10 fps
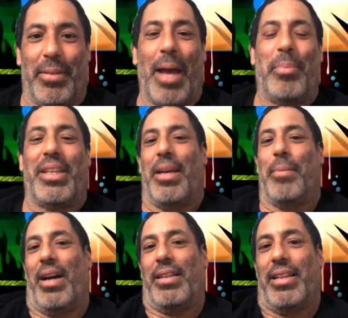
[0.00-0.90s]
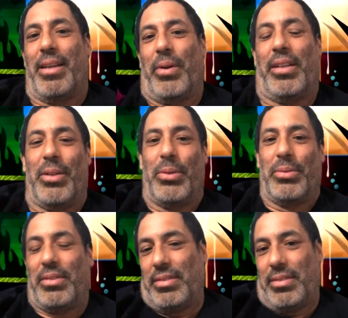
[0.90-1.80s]
my identity, where I
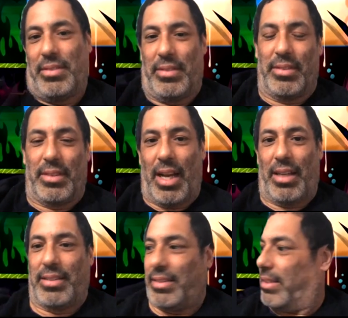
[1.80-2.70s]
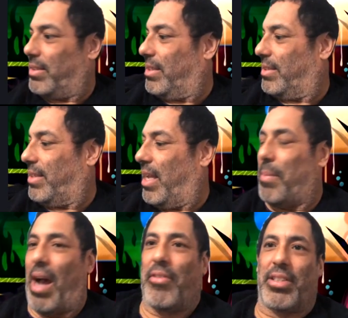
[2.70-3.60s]
don't kind of stick to the
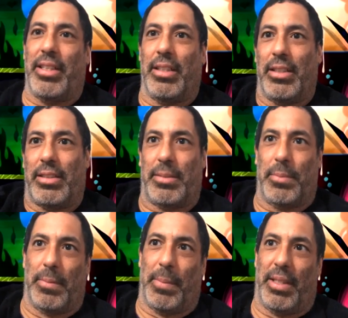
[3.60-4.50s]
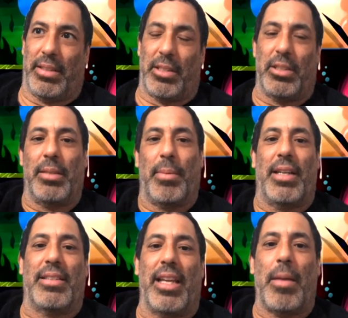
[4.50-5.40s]
same. Obviously it looks, because it's done
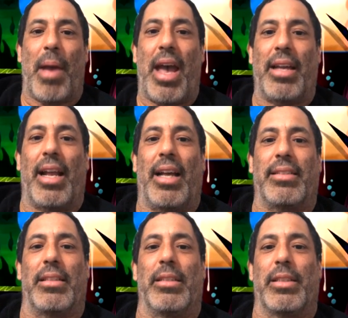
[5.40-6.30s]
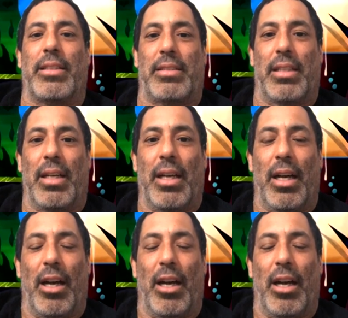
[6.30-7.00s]
by the same hand, it has the looks